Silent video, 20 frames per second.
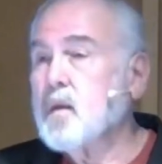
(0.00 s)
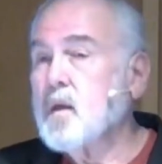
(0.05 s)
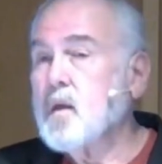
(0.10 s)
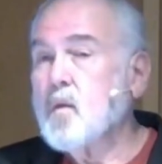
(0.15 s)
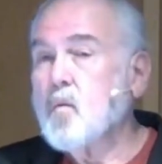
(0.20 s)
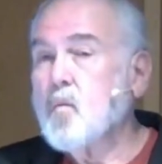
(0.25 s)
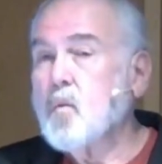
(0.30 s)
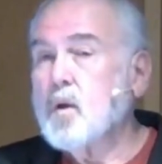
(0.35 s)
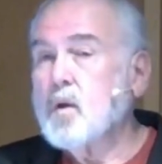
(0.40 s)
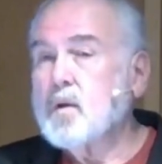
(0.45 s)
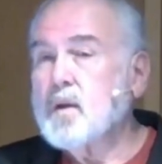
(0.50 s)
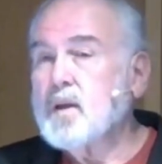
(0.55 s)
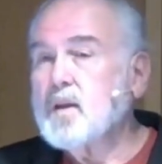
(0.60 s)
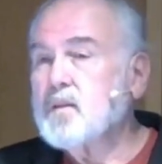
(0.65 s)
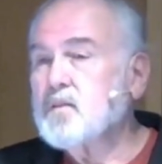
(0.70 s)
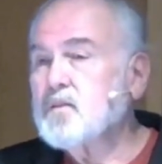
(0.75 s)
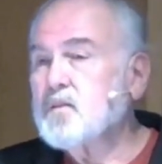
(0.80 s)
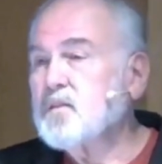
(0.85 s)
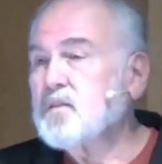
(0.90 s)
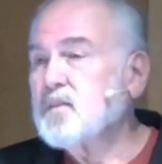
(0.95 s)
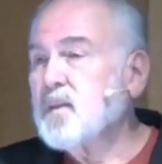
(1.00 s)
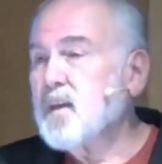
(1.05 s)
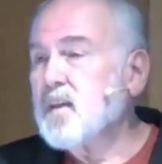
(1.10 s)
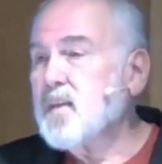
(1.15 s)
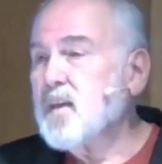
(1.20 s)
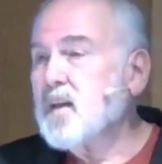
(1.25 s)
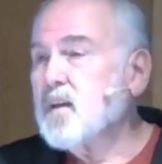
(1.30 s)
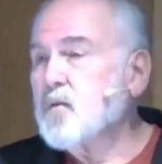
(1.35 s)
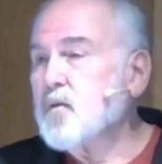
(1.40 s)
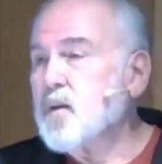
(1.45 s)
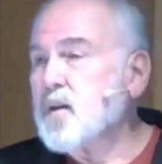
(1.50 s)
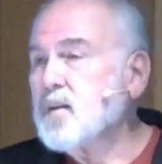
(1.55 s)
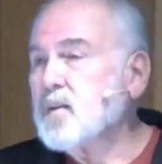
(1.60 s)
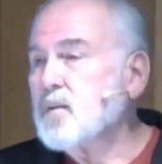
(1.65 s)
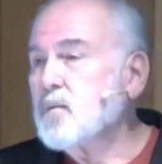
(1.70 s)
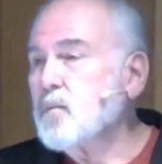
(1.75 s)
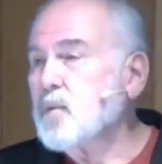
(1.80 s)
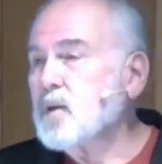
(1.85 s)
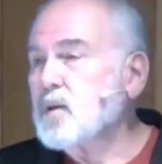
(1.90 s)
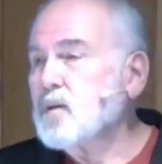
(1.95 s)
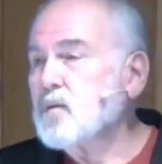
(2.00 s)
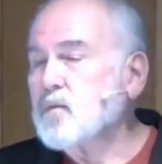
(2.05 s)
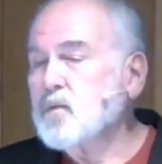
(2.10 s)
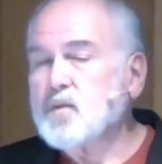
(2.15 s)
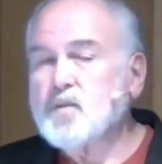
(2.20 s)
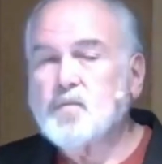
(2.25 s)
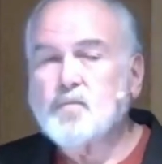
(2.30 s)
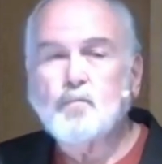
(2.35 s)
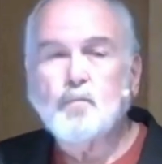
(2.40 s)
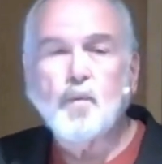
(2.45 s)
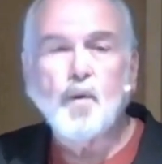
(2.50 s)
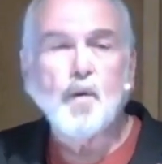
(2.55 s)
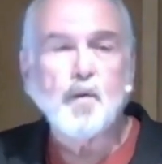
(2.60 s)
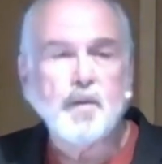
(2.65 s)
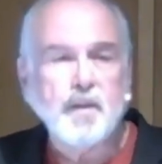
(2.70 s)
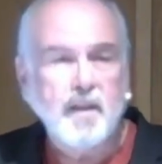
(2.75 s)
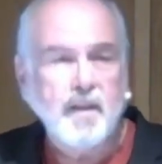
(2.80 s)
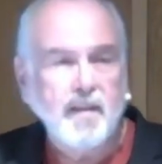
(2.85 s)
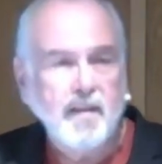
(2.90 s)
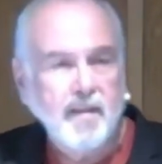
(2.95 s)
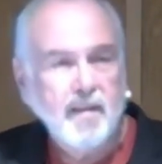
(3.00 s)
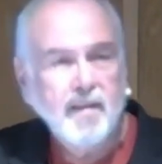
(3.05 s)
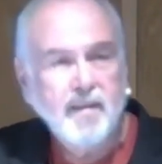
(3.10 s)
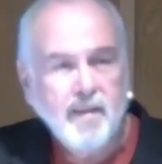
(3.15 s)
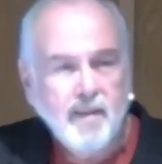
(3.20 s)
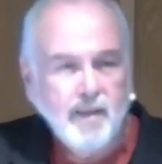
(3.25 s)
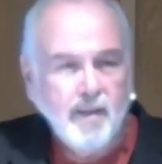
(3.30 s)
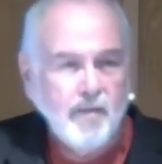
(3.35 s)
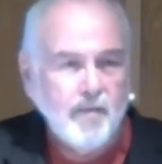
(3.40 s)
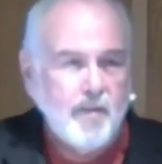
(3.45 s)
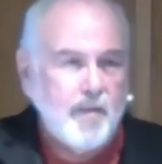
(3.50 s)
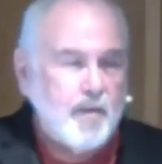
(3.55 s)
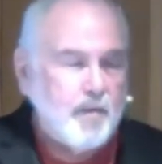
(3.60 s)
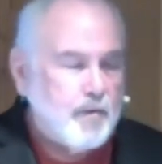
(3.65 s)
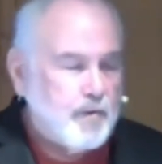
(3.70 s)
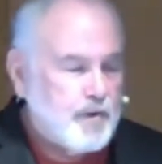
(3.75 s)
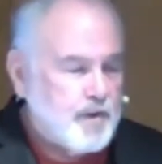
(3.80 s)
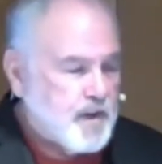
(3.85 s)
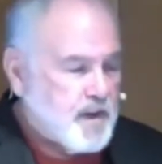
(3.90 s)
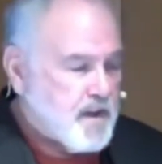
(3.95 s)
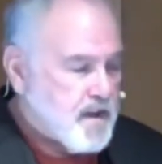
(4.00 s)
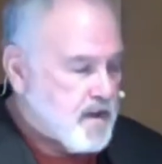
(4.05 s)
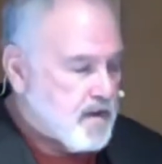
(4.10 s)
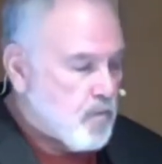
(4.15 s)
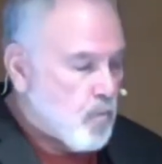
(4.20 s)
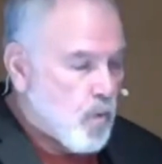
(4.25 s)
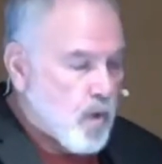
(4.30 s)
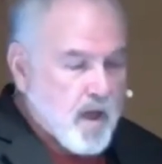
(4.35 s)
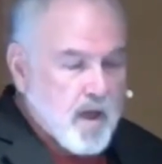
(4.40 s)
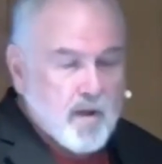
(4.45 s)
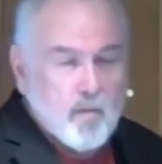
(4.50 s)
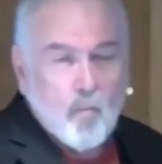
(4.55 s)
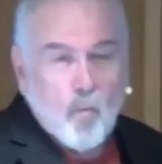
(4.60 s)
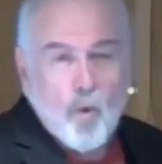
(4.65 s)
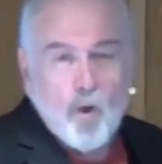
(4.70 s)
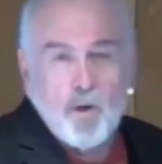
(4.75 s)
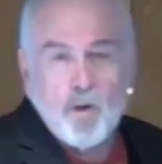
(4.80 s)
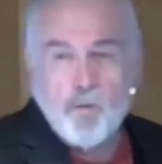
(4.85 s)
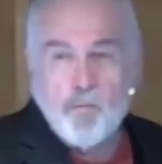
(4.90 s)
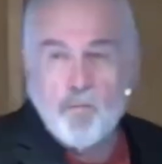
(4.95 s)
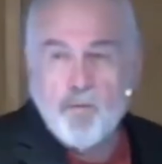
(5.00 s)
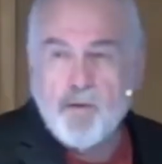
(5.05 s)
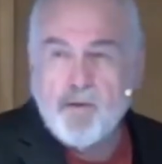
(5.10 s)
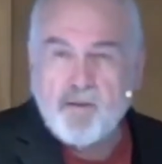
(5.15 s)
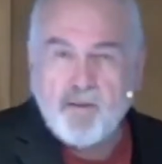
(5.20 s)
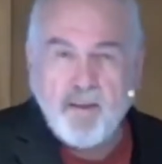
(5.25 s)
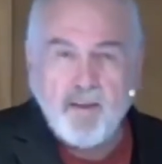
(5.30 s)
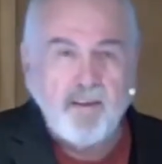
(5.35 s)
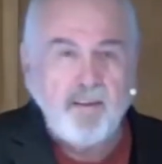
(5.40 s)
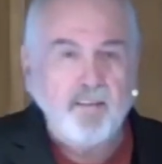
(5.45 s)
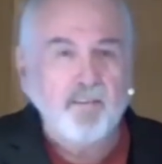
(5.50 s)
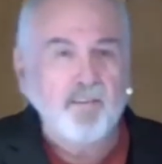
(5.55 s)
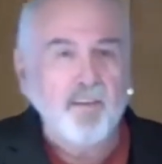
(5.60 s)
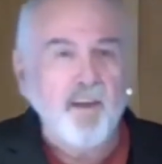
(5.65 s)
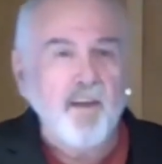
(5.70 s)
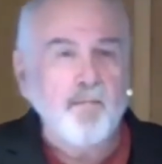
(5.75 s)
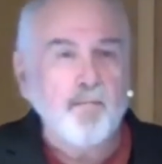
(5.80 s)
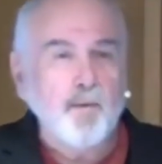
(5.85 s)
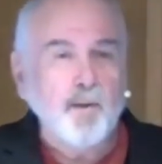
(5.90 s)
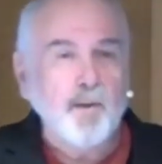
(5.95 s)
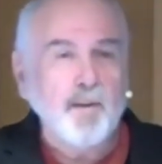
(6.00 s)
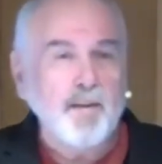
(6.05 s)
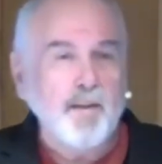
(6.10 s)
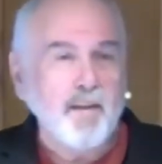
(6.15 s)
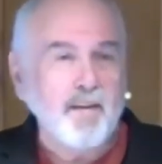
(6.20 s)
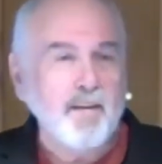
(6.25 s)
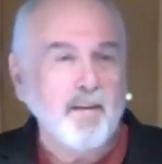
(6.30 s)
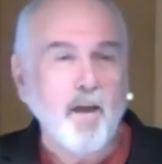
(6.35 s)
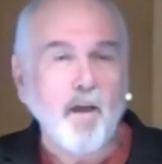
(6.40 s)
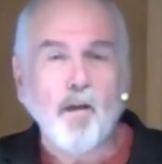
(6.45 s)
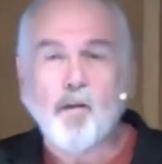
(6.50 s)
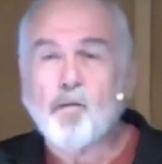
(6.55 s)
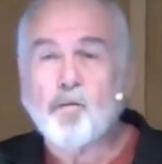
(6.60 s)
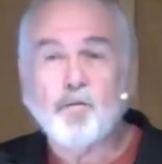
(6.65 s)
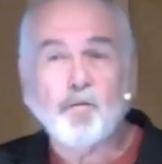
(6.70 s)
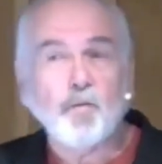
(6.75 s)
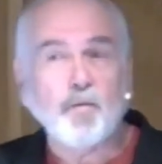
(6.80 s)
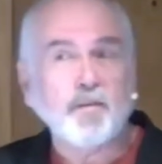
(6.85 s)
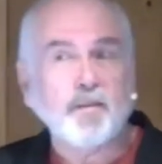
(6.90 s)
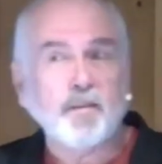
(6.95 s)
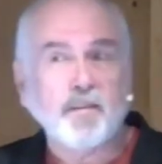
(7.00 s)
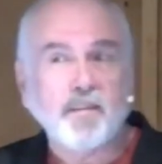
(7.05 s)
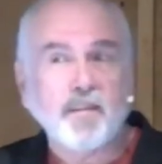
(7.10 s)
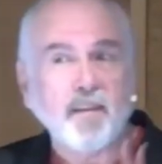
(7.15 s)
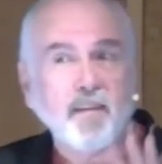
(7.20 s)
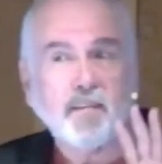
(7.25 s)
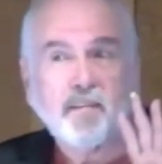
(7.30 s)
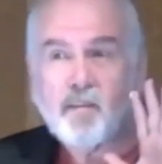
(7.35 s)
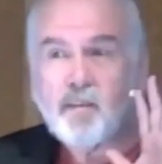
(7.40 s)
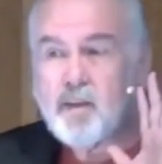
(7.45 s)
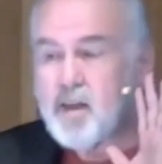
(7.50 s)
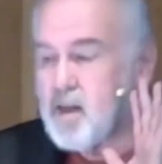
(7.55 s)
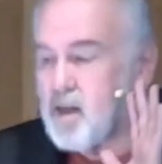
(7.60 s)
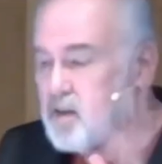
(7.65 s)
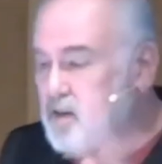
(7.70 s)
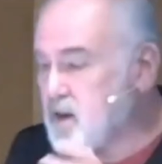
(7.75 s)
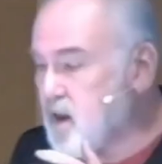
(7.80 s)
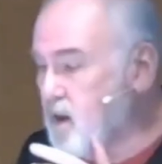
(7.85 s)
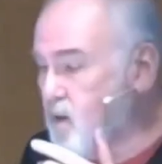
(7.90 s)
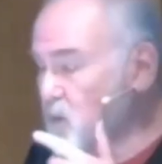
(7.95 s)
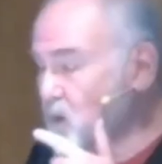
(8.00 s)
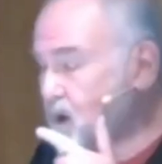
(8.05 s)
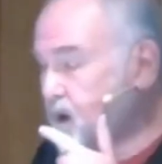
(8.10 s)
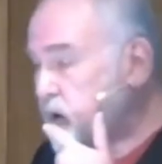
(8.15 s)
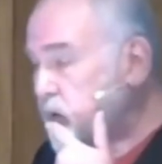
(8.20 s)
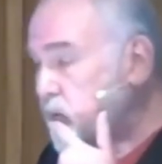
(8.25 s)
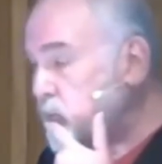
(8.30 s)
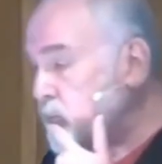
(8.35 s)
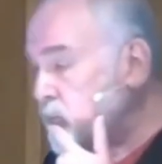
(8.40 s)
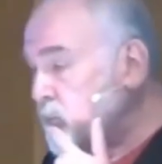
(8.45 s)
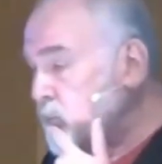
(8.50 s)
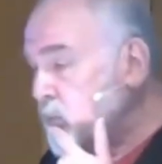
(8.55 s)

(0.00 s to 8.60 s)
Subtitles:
Well, needless to say, that created a bit of a spurt of energy and wonderment and excitement and all sorts of things that can't name here.